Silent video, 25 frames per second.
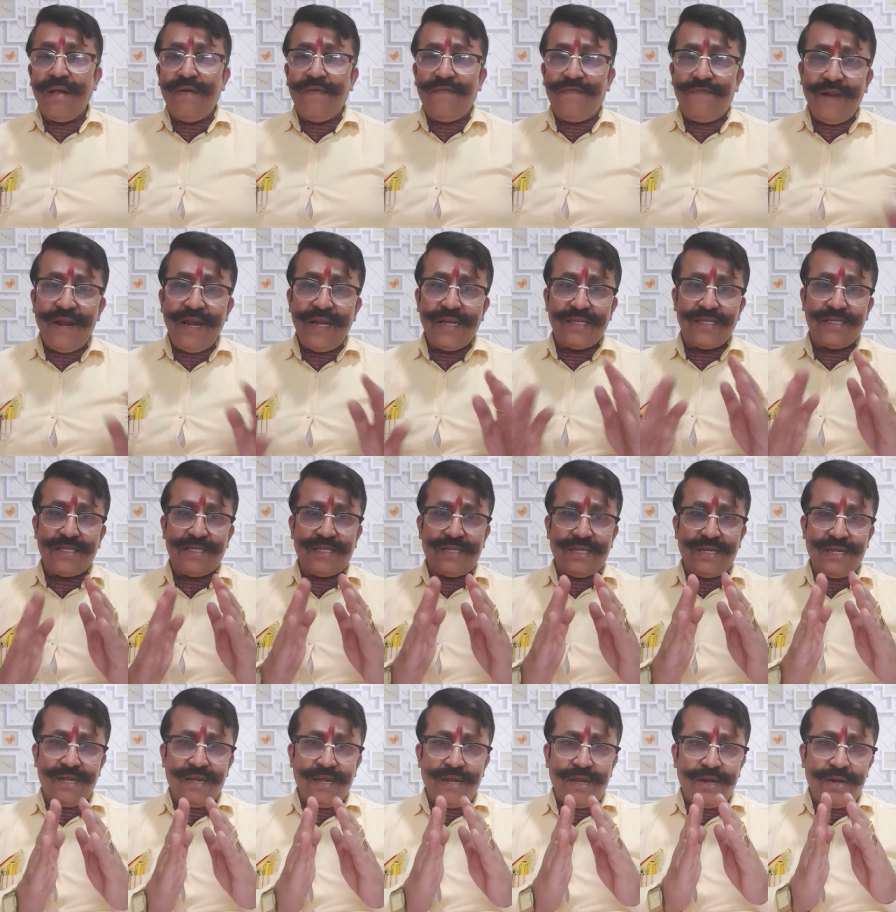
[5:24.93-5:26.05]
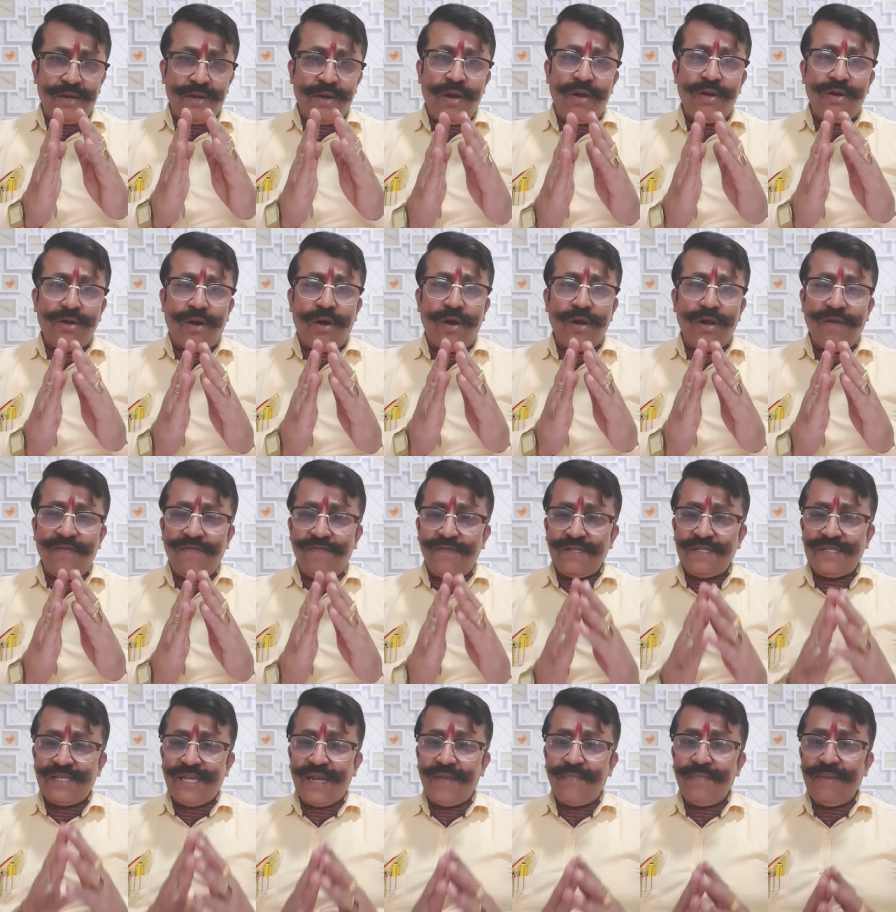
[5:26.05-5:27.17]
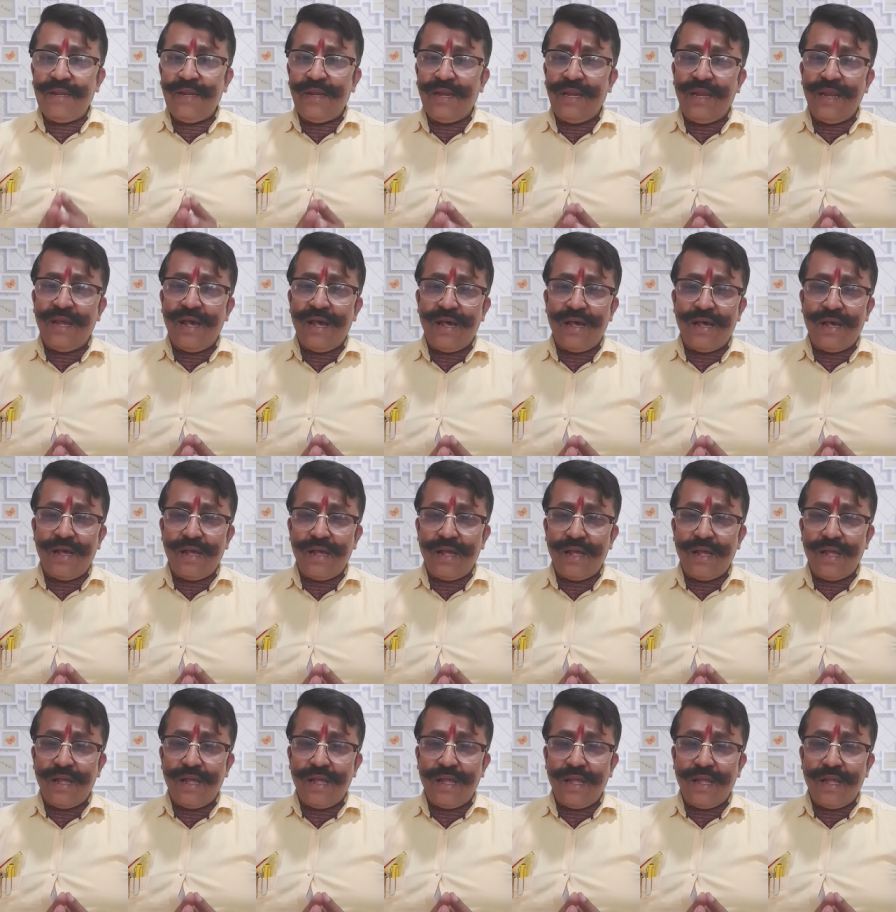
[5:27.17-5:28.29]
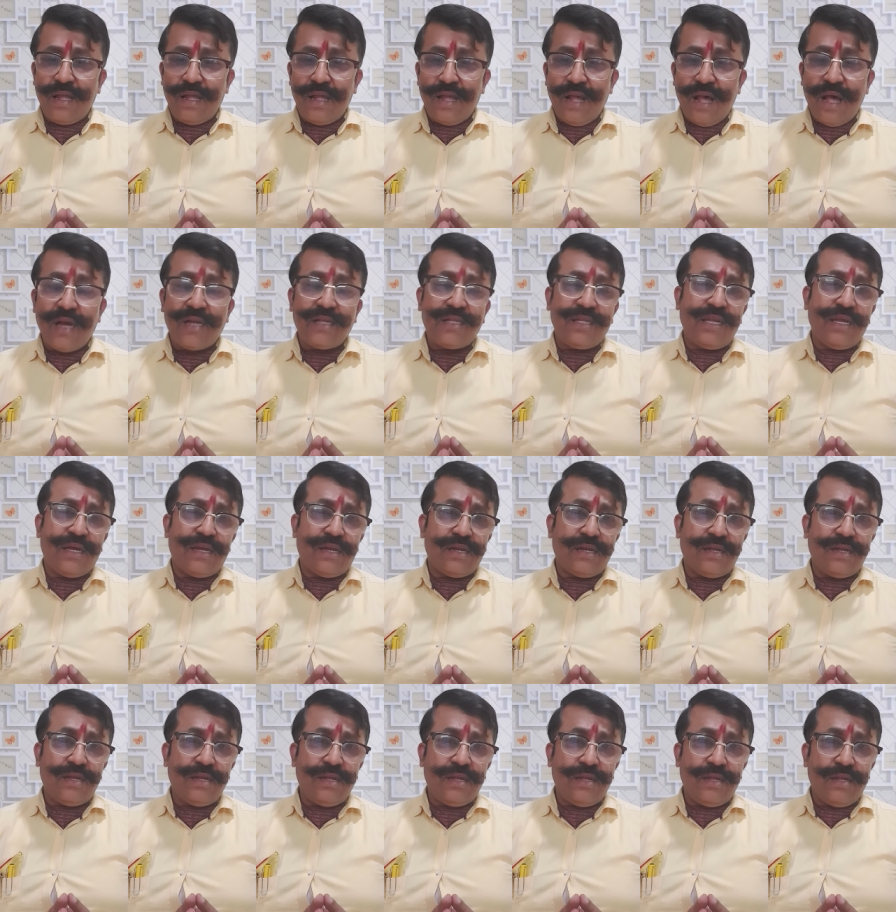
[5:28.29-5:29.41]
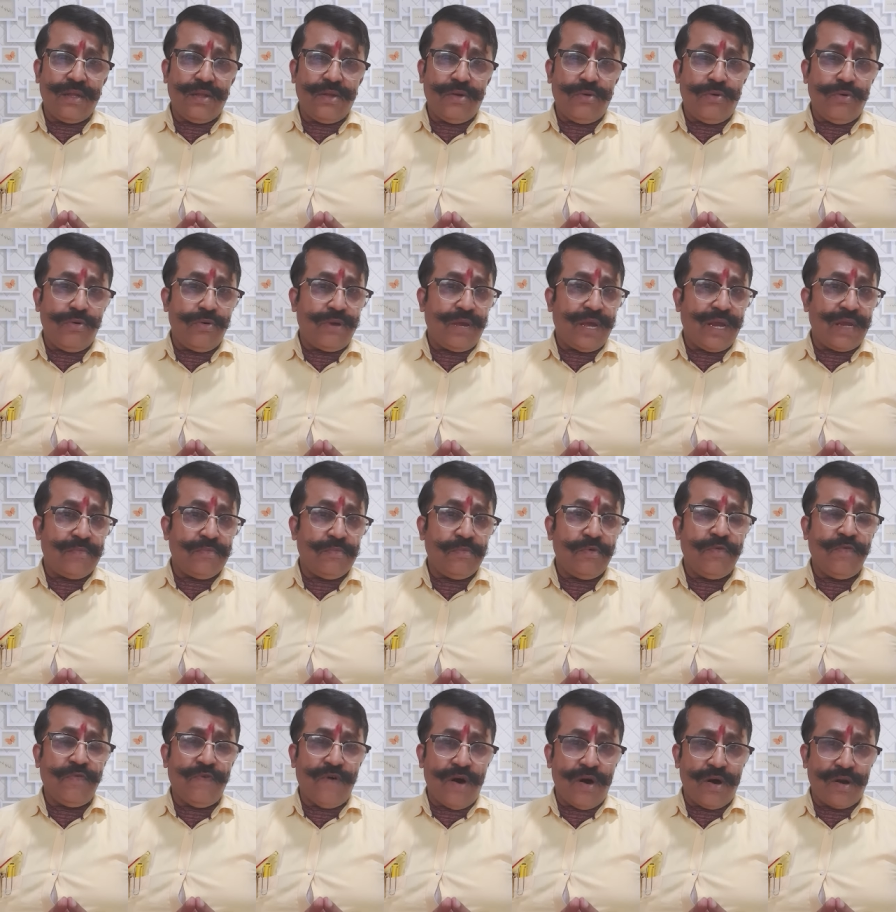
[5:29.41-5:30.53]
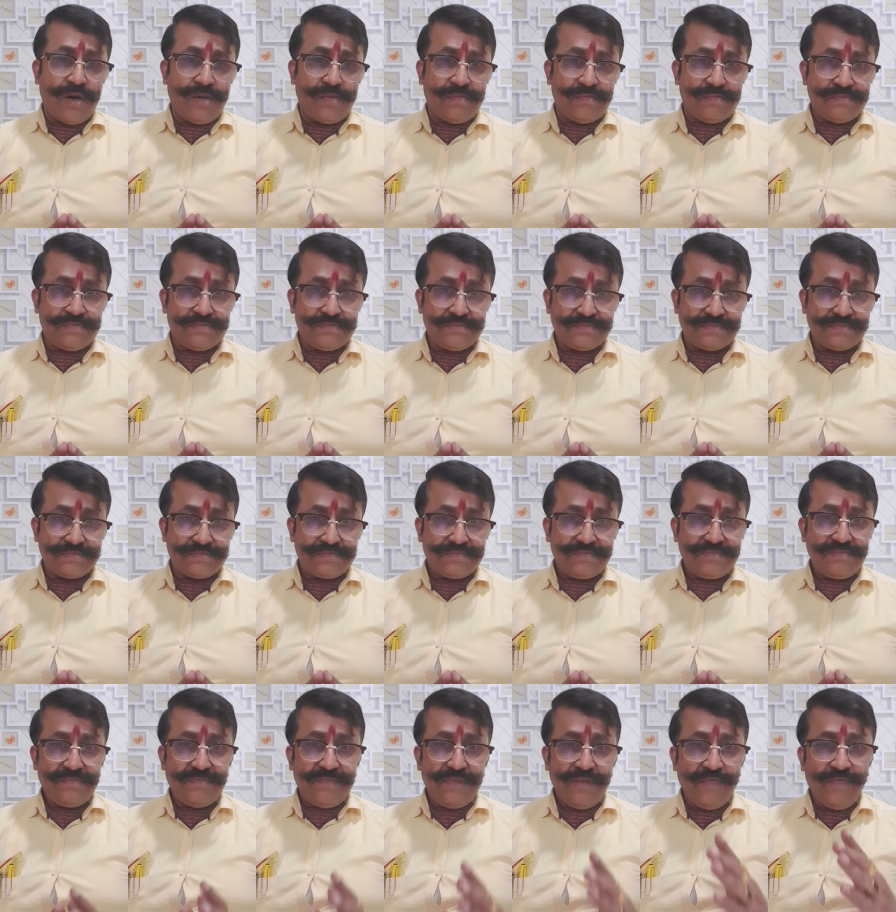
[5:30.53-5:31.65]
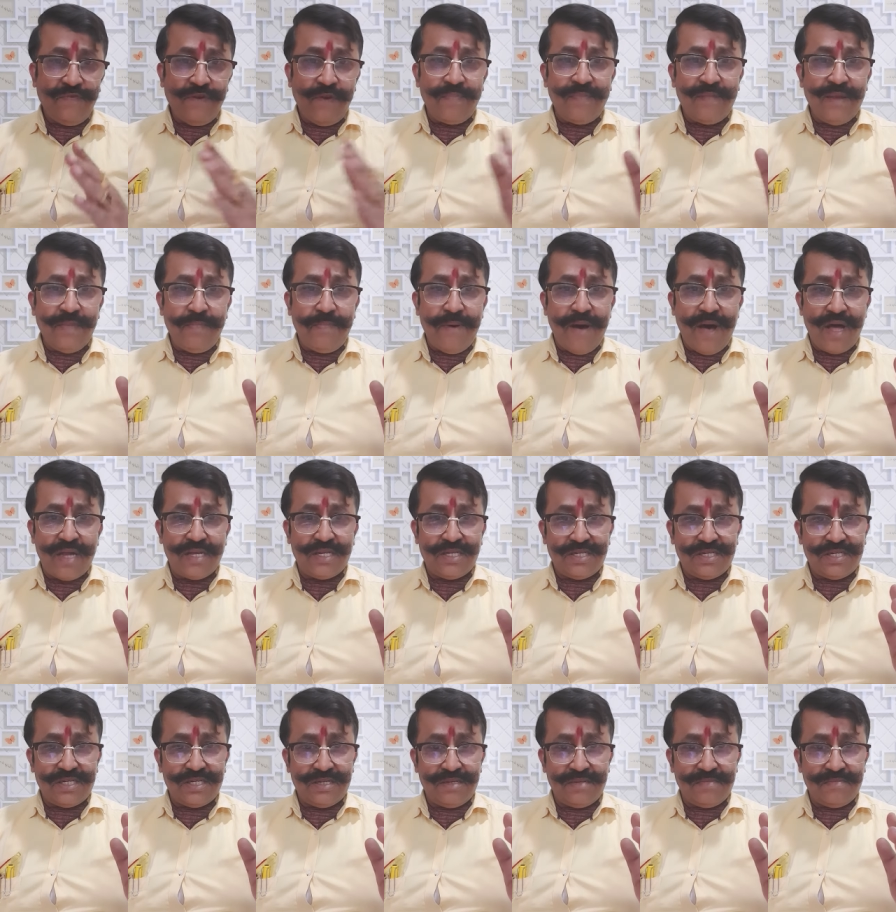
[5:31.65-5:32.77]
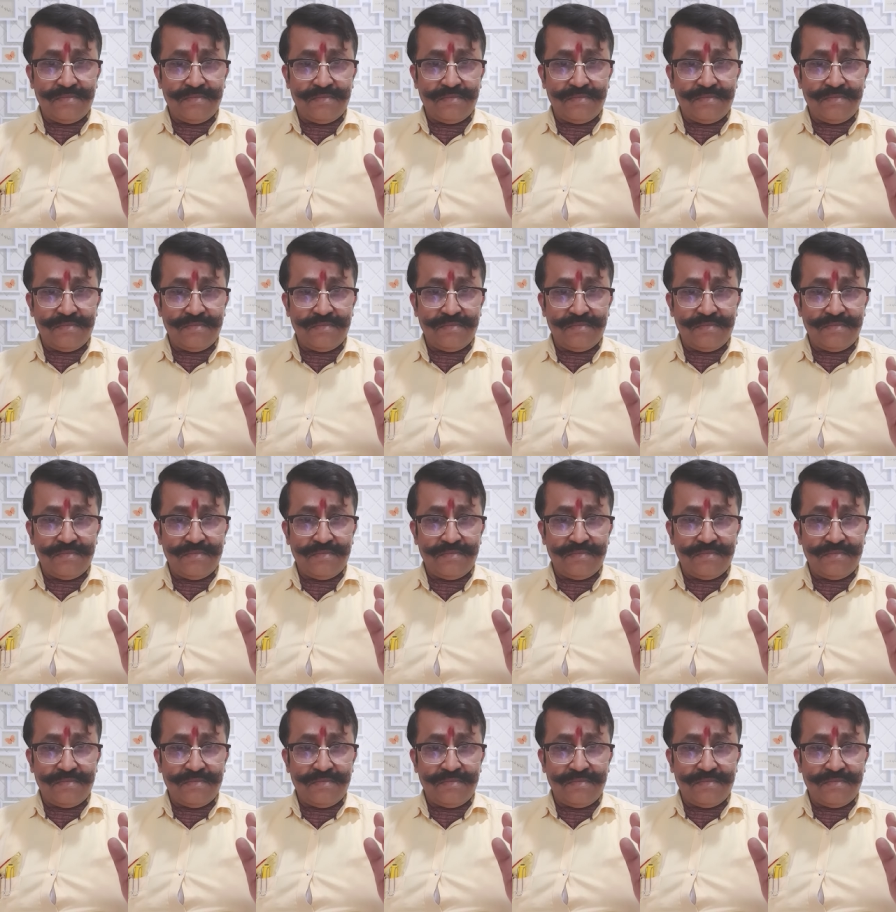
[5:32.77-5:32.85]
Friends, not all of us can be Rina Akter, who can move on from their past,